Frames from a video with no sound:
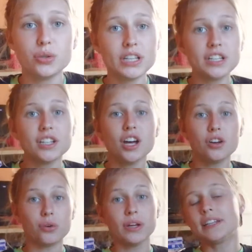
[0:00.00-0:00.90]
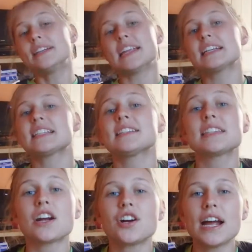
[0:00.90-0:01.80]
You need to know
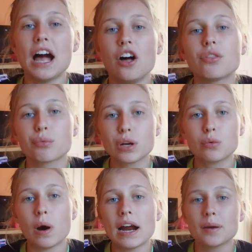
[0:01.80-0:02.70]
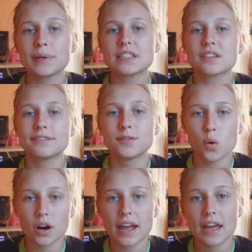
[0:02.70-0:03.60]
necessary health requirements
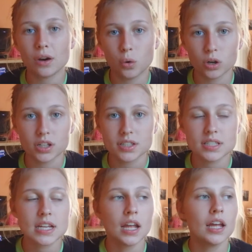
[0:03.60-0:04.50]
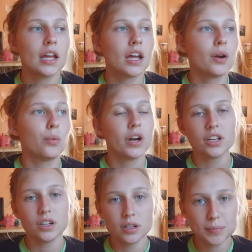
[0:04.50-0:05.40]
for a horse. What
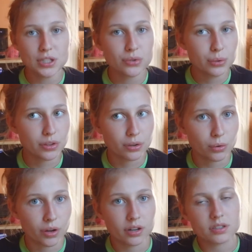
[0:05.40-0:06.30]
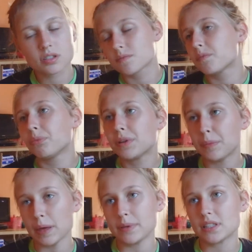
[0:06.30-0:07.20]
are you going to be doing with your horse?
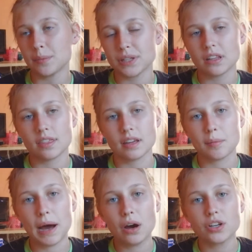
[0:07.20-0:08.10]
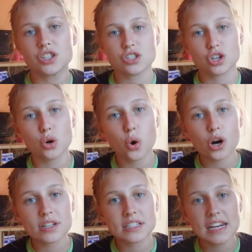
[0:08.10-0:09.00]
It may be something to think about. Does your
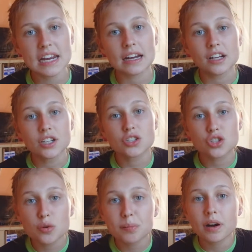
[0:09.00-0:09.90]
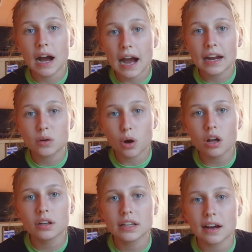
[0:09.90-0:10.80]
horse need super high
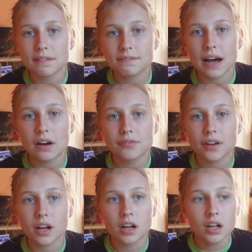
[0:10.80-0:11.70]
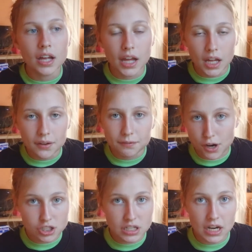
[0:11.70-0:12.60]
quality alfalfa
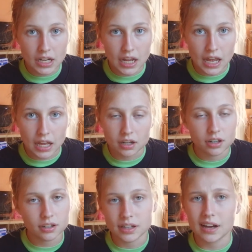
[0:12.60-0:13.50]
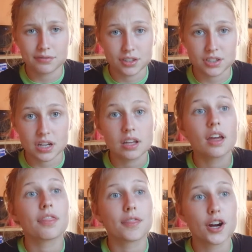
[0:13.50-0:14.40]
first cutting hay? Or not first
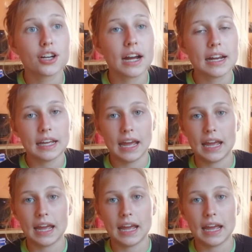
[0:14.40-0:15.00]
cutting, third cutting